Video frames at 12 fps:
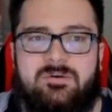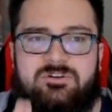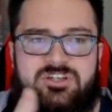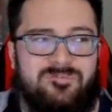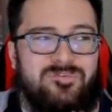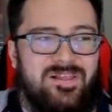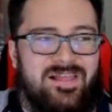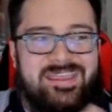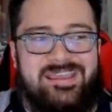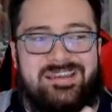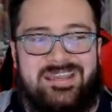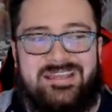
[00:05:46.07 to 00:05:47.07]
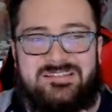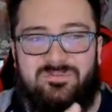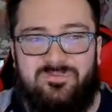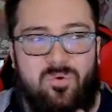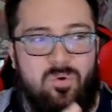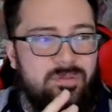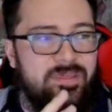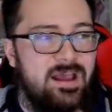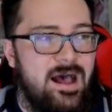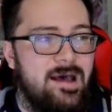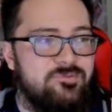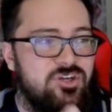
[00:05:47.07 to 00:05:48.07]
which I feel like he needs for the
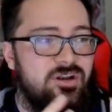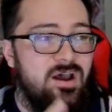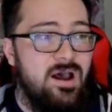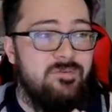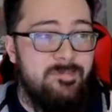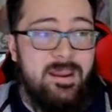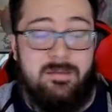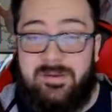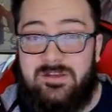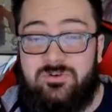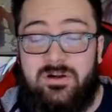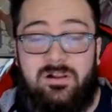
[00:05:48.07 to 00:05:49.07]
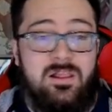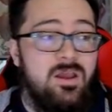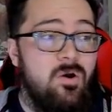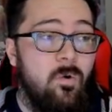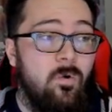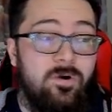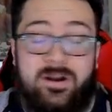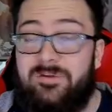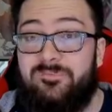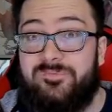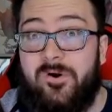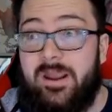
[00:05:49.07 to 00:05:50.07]
option of a Mega Beedrill or an
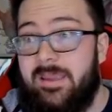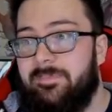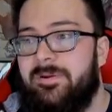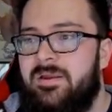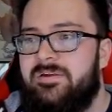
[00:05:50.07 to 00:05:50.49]
Infernape.